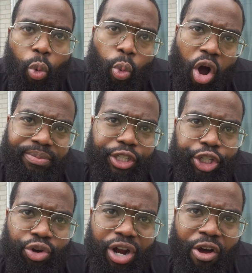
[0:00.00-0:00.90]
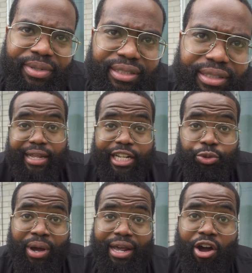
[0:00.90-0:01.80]
Welcome to June, homies.
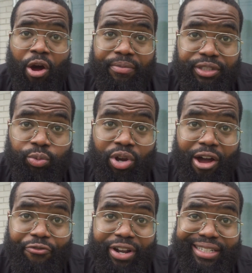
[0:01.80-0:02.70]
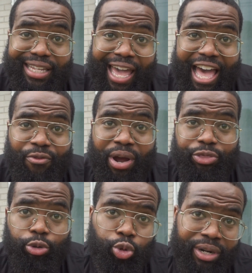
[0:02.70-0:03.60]
That's right, homies. We are officially halfway
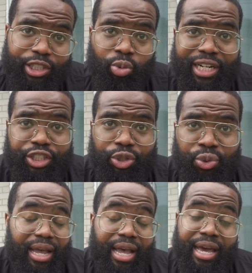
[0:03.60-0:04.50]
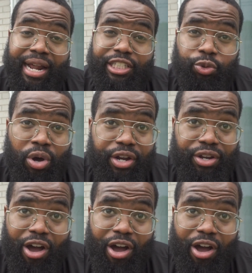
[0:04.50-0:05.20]
through 2022. And I swear to you,